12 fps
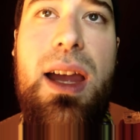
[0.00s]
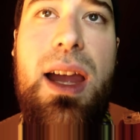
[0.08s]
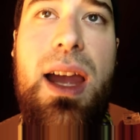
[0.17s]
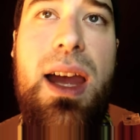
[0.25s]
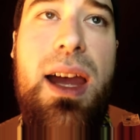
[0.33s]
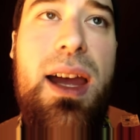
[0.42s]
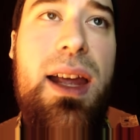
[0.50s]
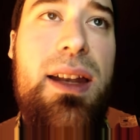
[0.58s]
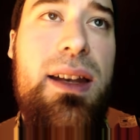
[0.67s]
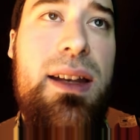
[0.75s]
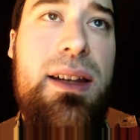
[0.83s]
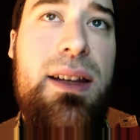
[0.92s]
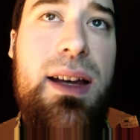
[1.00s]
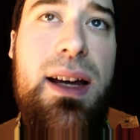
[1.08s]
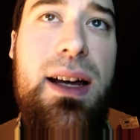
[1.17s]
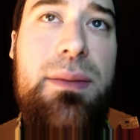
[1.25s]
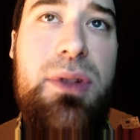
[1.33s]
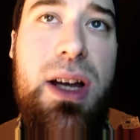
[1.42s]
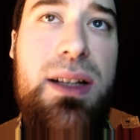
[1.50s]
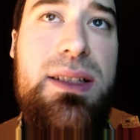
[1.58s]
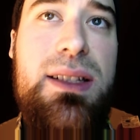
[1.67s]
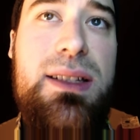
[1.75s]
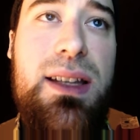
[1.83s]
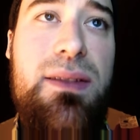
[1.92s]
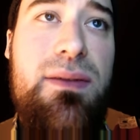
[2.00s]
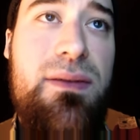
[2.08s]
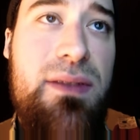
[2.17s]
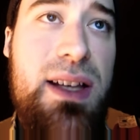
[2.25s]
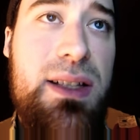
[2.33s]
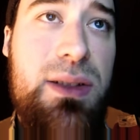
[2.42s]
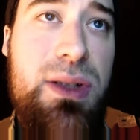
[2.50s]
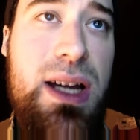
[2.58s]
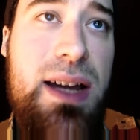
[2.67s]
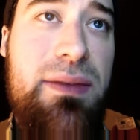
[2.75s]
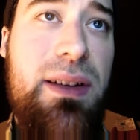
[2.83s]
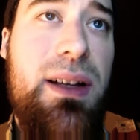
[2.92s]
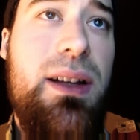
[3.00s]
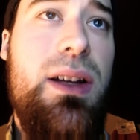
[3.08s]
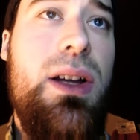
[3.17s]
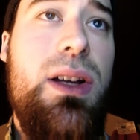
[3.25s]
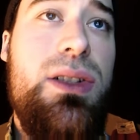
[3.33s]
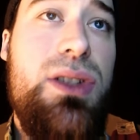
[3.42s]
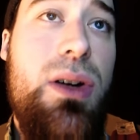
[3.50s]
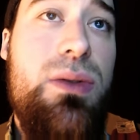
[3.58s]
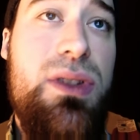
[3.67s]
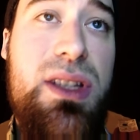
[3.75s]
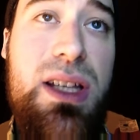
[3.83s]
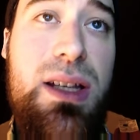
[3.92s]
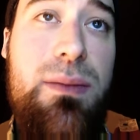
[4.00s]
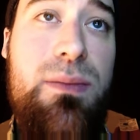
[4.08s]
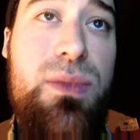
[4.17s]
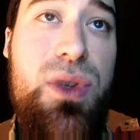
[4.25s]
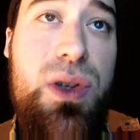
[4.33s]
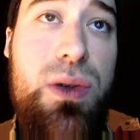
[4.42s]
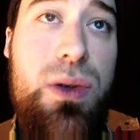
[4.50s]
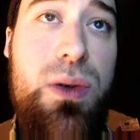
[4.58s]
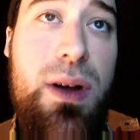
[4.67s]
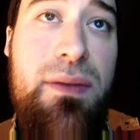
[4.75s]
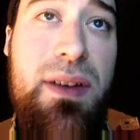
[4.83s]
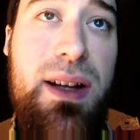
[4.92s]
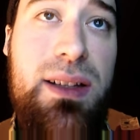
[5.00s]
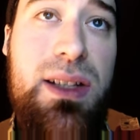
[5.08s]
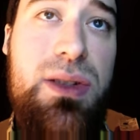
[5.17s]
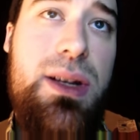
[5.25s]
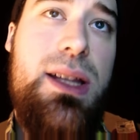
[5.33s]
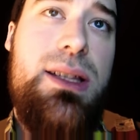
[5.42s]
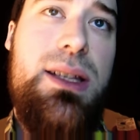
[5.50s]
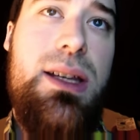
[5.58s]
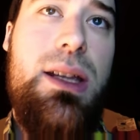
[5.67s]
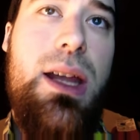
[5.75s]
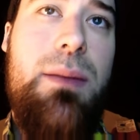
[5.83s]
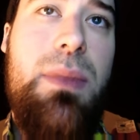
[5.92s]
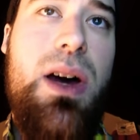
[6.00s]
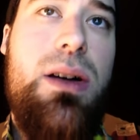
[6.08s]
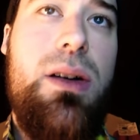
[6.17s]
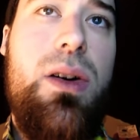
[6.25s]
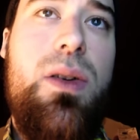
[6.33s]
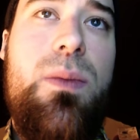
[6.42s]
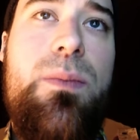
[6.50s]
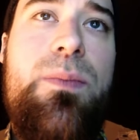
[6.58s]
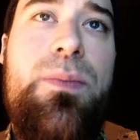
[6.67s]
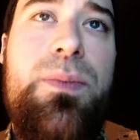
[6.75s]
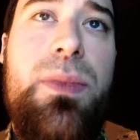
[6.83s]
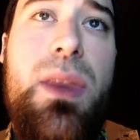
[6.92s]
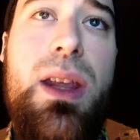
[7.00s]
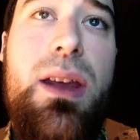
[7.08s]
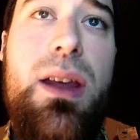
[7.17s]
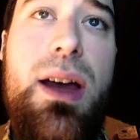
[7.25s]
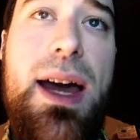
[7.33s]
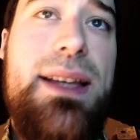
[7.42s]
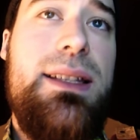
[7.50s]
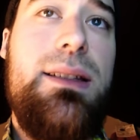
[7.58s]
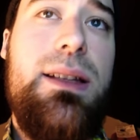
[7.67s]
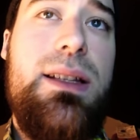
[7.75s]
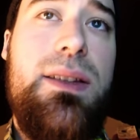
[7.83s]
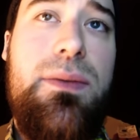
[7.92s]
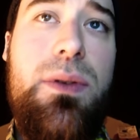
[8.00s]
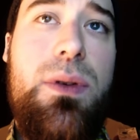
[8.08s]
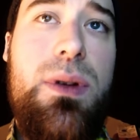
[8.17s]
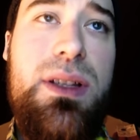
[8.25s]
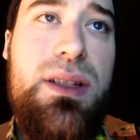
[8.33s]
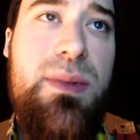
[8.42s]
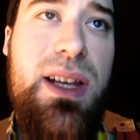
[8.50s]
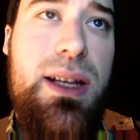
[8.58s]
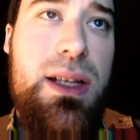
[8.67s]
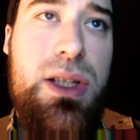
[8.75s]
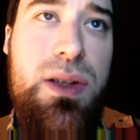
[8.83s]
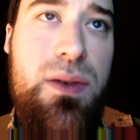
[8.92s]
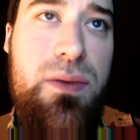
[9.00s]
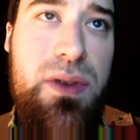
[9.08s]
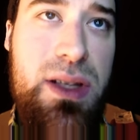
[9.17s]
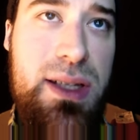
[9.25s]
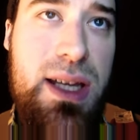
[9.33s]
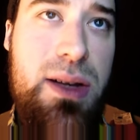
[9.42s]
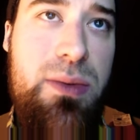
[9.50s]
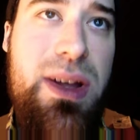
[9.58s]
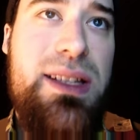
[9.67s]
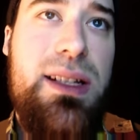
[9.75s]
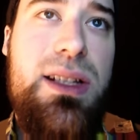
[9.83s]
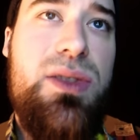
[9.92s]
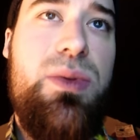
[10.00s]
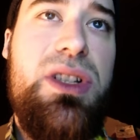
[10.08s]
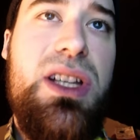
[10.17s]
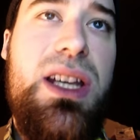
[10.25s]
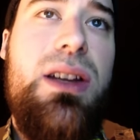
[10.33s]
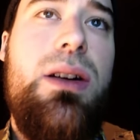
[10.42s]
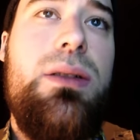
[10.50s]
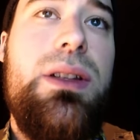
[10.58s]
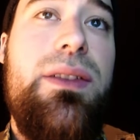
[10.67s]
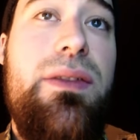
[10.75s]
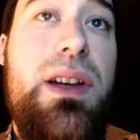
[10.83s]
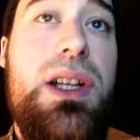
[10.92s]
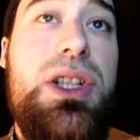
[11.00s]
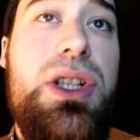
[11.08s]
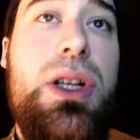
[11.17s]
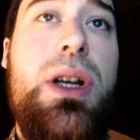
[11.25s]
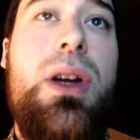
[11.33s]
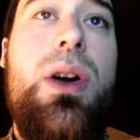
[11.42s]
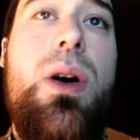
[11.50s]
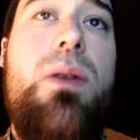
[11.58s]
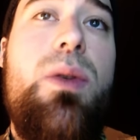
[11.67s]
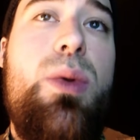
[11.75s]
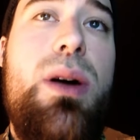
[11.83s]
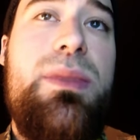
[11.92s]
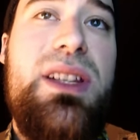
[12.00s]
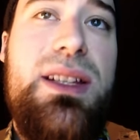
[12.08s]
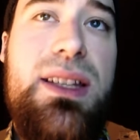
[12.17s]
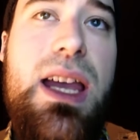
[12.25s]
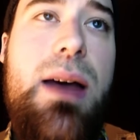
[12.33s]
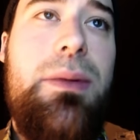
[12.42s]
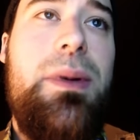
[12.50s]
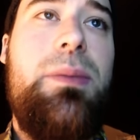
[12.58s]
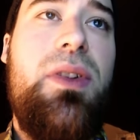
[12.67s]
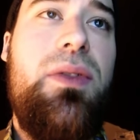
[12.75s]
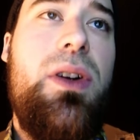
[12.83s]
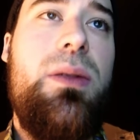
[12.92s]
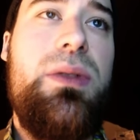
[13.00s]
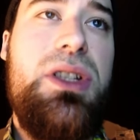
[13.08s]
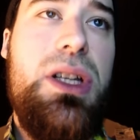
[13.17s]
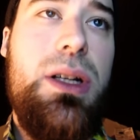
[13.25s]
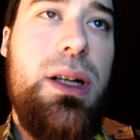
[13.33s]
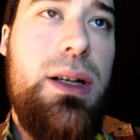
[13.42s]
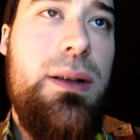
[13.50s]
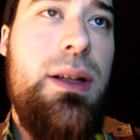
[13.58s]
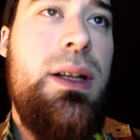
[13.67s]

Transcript: and uh, toxins and vessel traffic, don't seem to affect the transient. And Balcomb isolates food as the main issue for the Southern residents, which eat only fish, overwhelmingly salmon, and preferably Chinook.